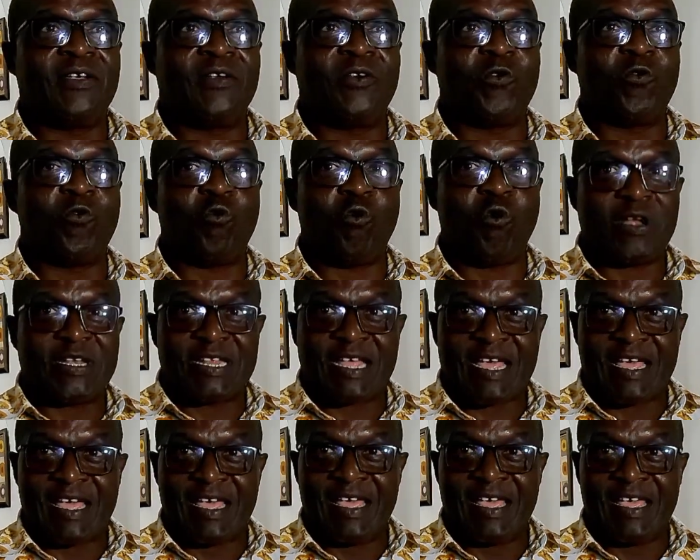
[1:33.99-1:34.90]

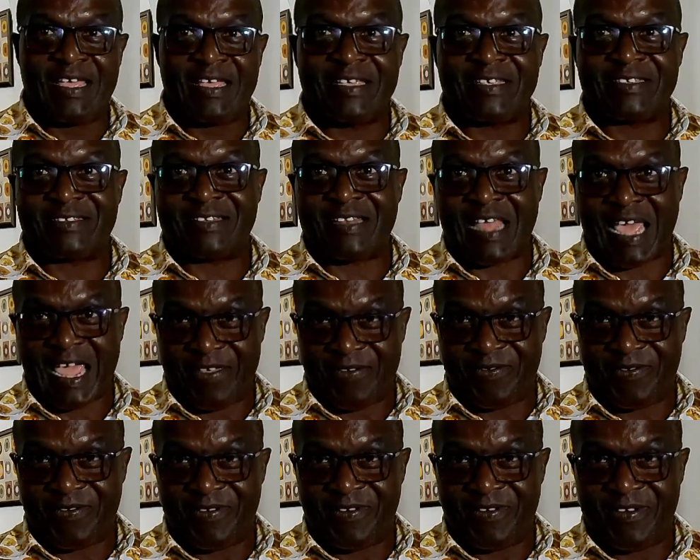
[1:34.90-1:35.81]
Water is
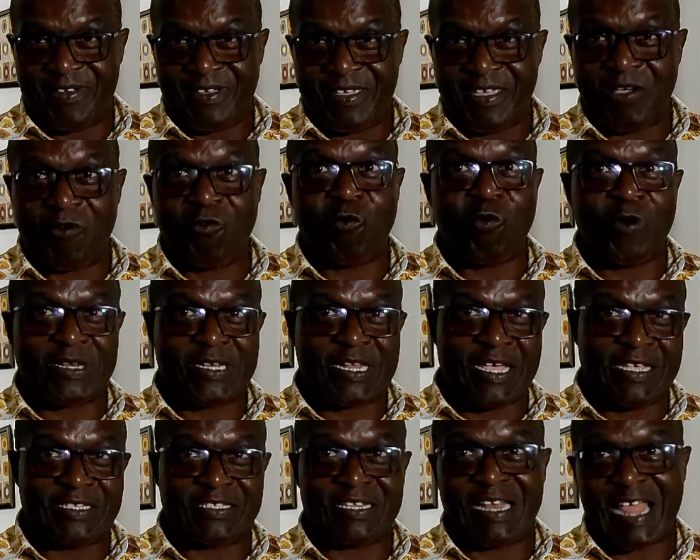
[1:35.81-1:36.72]
life, and water
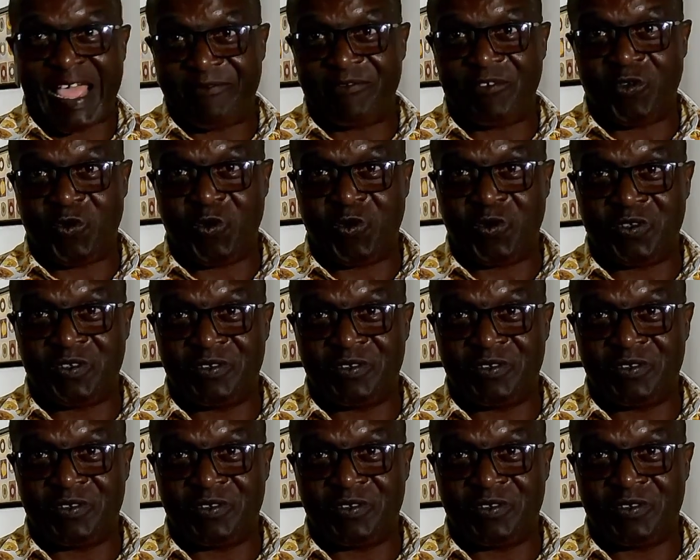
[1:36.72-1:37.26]
is livelihood.